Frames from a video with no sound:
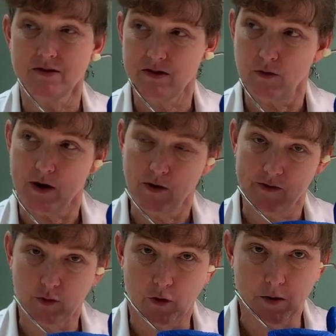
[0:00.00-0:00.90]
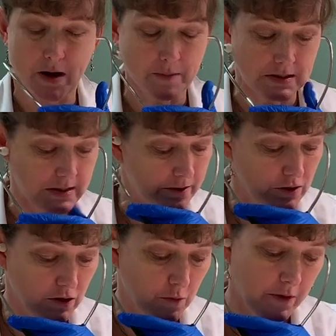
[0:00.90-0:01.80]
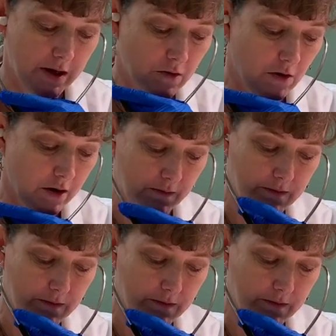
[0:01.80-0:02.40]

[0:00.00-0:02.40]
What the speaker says: so I don't have to worry about my stethoscope later on.